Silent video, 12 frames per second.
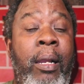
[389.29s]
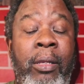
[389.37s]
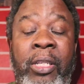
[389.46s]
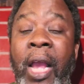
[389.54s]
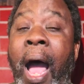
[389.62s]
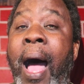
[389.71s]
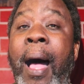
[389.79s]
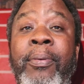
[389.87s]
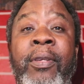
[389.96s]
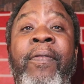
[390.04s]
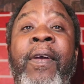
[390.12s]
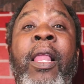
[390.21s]

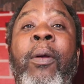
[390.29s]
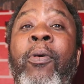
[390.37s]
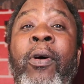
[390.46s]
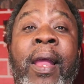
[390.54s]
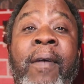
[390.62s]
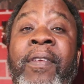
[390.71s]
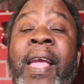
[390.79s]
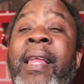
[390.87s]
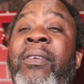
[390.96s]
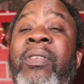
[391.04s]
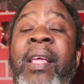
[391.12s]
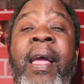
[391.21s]
jobs available in
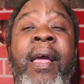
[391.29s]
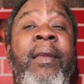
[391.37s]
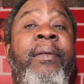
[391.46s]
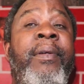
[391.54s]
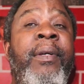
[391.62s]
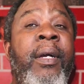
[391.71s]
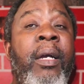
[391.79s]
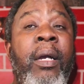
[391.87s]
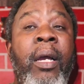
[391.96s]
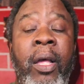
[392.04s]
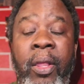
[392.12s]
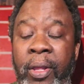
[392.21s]
Afghanistan,
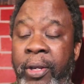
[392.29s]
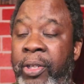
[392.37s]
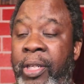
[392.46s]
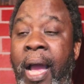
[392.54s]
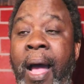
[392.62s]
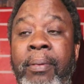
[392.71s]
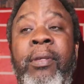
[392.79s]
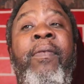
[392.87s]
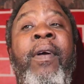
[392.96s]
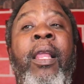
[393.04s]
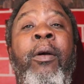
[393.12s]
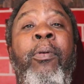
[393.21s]
there's jobs
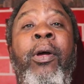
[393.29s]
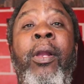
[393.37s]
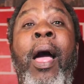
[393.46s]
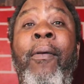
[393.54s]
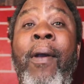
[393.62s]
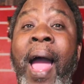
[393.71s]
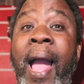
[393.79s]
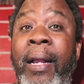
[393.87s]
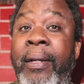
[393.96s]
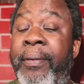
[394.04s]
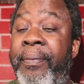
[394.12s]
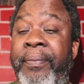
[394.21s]
available in
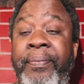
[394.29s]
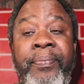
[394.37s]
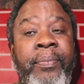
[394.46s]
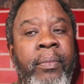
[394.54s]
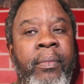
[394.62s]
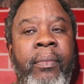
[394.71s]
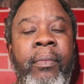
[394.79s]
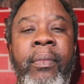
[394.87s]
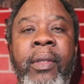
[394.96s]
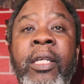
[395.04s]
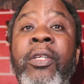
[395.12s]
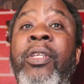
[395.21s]
Iraq,
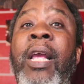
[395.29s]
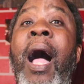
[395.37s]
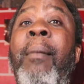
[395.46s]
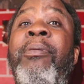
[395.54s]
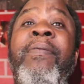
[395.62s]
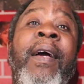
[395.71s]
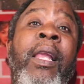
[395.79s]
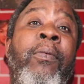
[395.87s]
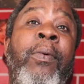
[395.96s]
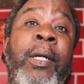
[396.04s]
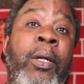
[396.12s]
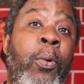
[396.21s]
there's jobs
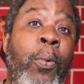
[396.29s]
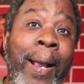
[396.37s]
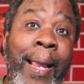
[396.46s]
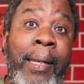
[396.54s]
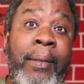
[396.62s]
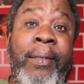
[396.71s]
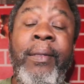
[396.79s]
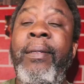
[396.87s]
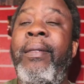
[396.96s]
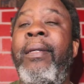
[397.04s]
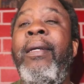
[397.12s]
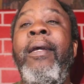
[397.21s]
available in Kuwait.
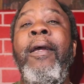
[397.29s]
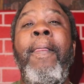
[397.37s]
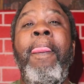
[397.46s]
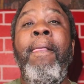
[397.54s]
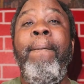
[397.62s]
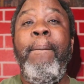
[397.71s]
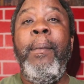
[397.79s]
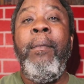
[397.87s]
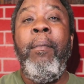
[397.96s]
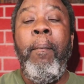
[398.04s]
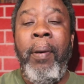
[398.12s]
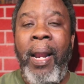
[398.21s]

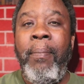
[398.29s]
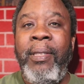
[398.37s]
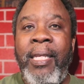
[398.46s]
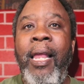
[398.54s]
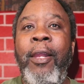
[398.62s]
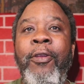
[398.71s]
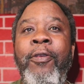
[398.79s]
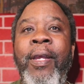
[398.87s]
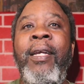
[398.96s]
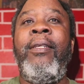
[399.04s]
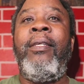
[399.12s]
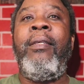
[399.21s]
But I'm telling you
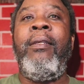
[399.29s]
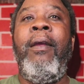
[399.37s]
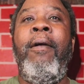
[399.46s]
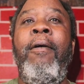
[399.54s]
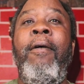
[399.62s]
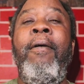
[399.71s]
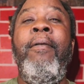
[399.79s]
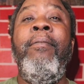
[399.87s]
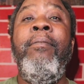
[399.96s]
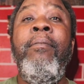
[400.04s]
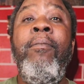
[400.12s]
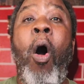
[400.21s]
this,
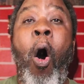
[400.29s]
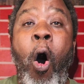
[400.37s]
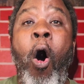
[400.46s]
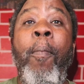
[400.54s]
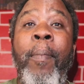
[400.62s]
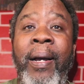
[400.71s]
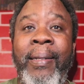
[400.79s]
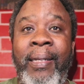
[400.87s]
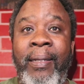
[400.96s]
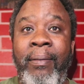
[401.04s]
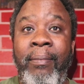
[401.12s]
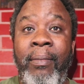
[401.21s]
all
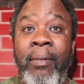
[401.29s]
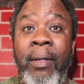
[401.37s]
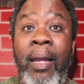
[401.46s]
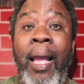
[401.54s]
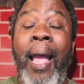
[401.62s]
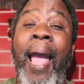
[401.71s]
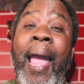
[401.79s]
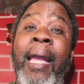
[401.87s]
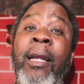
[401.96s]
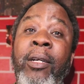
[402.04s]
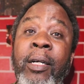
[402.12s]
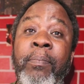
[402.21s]
money
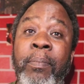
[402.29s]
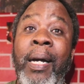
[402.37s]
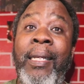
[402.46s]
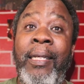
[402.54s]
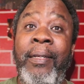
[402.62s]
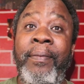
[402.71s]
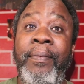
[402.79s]
ain't good money.